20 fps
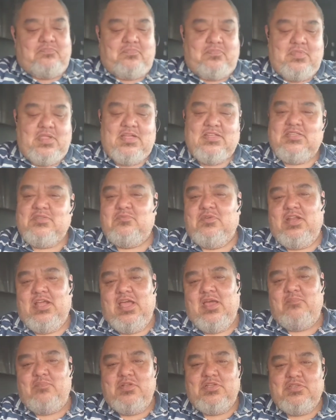that's what
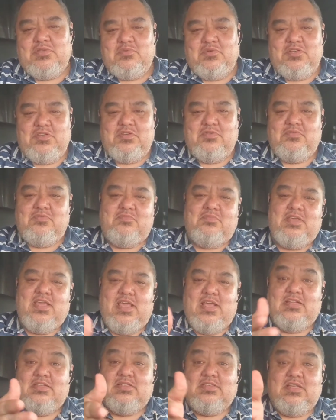happens when you
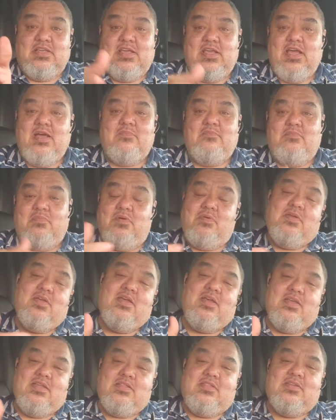can't see.
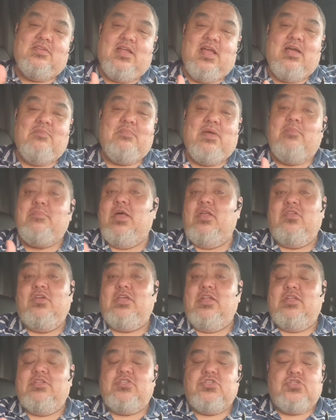I'm not looking at the